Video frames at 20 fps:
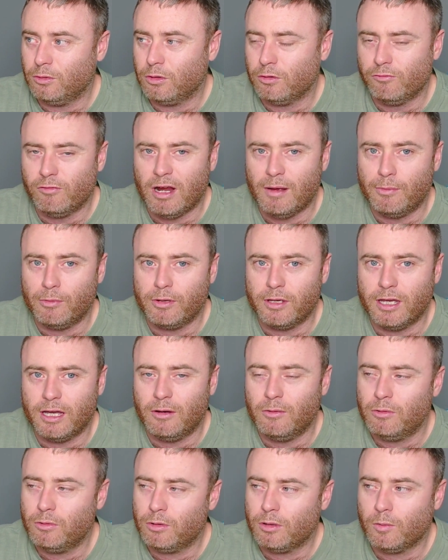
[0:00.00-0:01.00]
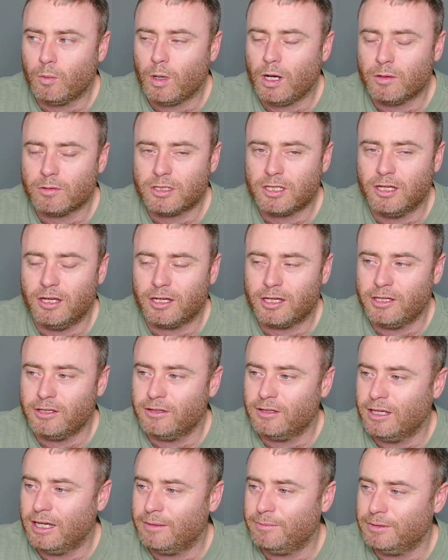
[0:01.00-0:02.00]
or a Rebel Yell or a Wild
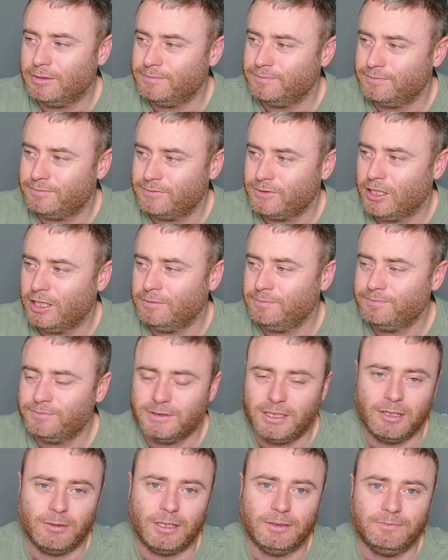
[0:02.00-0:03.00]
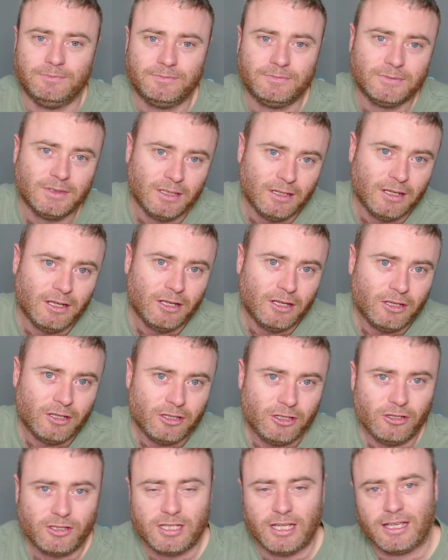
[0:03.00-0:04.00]
Turkey than that. But yeah, anyway,
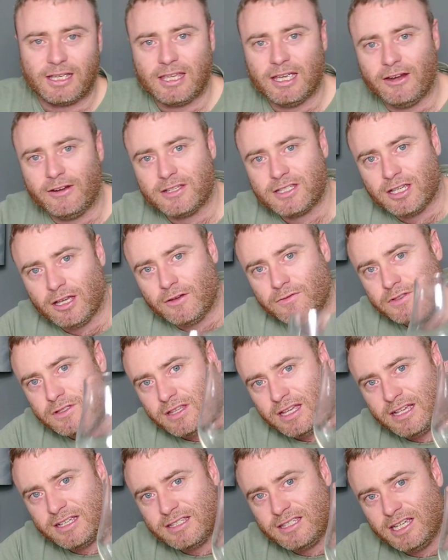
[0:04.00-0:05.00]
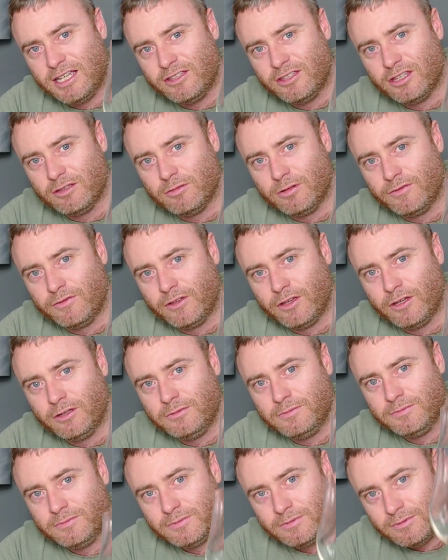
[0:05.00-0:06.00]
you take care of yourselves. That is the end of the
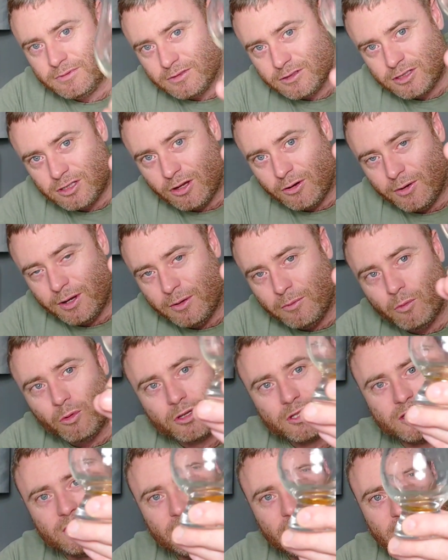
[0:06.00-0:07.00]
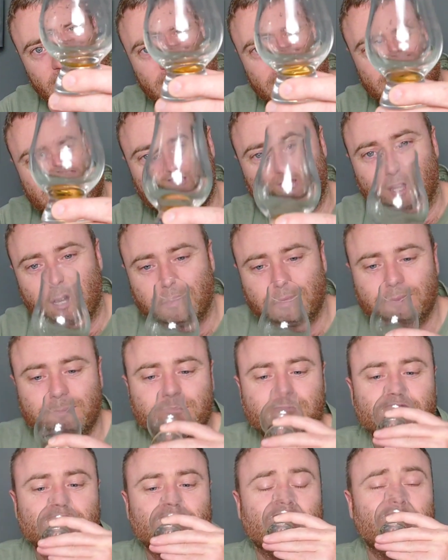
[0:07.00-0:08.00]
review. Sorry it wasn't as let
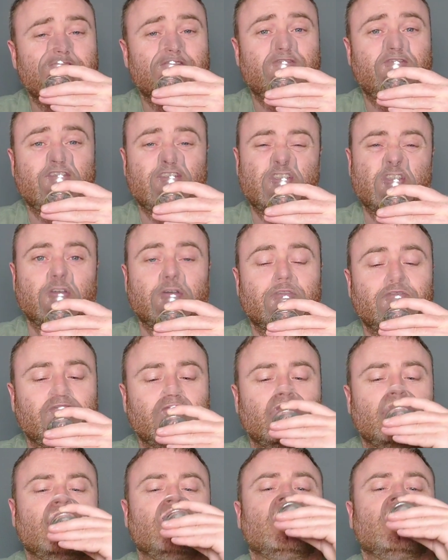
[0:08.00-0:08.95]
me just finish it off.